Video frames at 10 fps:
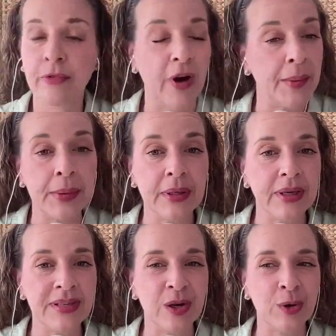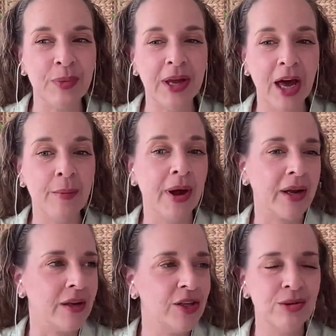fabulous OBM. I
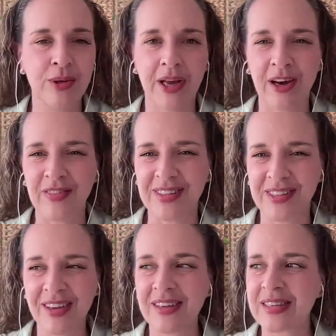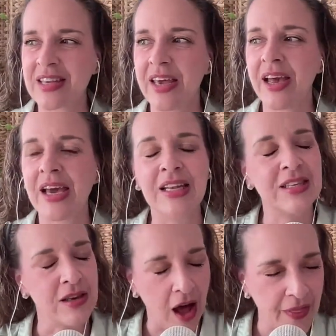can do it. I have the skills. It
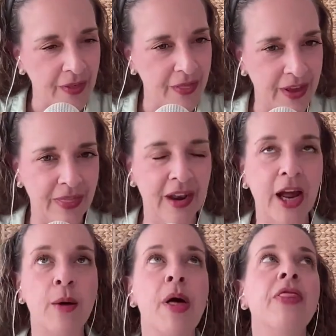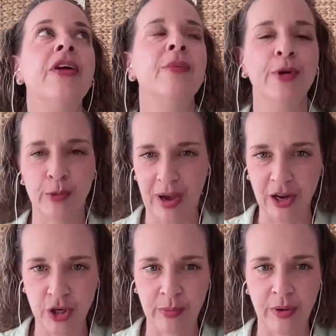is not the thing that I am the most
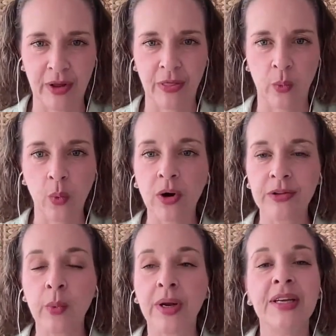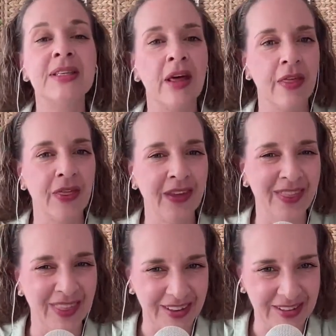passionate about in the world. What is
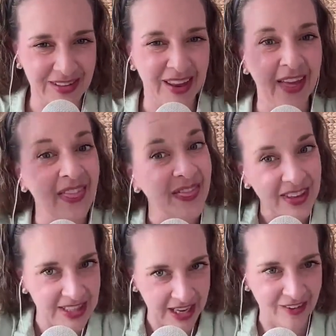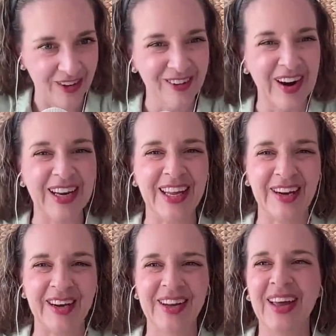this? This thing right
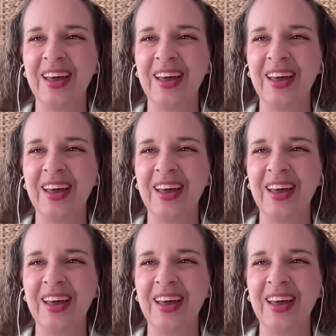here,